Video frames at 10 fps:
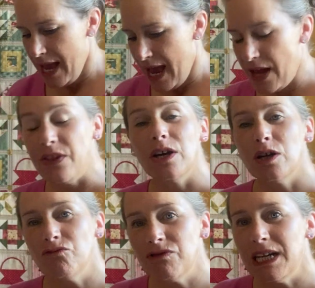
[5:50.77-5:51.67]
And then I
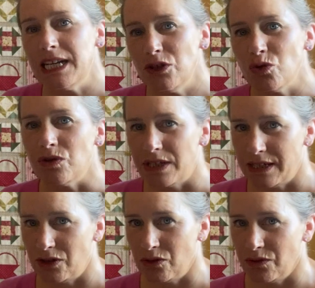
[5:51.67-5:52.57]
really enjoy
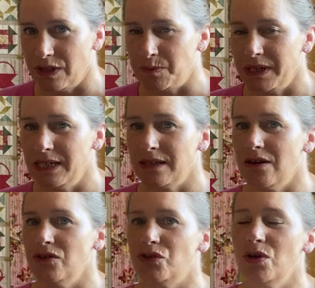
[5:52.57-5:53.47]
stitching on this piece.
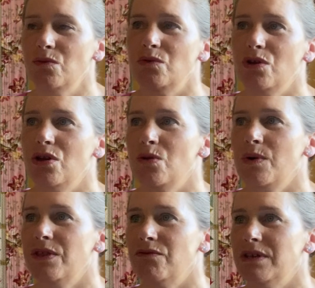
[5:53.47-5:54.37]
I don't know
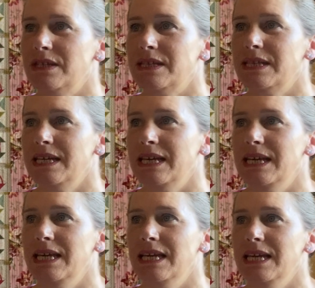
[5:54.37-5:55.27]
whether it's
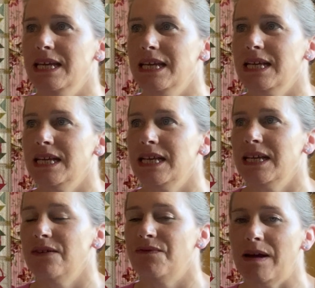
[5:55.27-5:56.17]
the
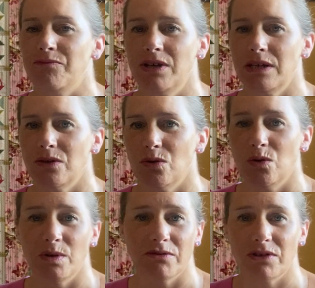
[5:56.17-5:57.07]
fabric or
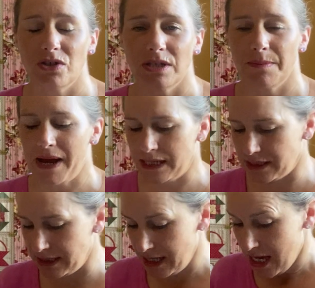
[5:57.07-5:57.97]
whether it's just the
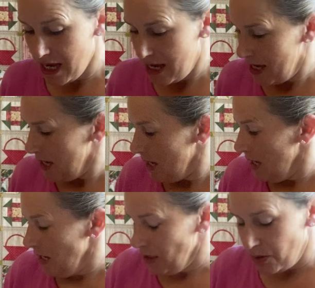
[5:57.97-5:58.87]
pattern.
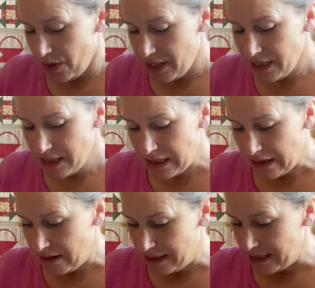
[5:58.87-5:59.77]
So I then
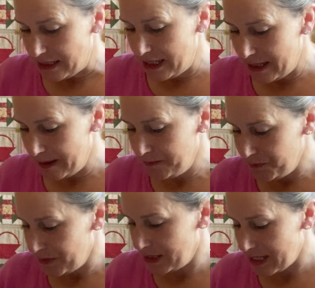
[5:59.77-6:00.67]
decided
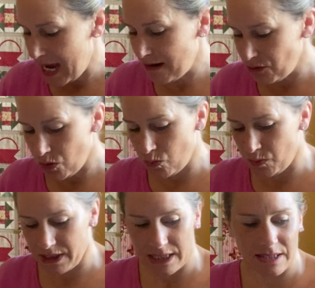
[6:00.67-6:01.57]
to carry on
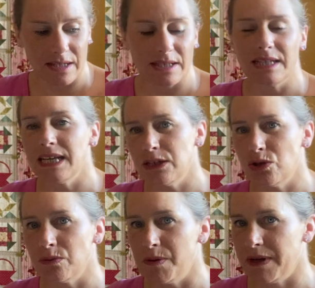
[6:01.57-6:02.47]
with it, because I think that
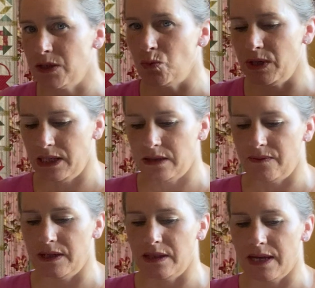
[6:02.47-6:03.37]
took me about a week to
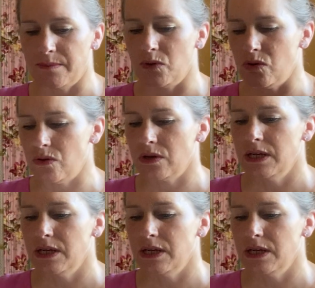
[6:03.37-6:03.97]
fill in that block,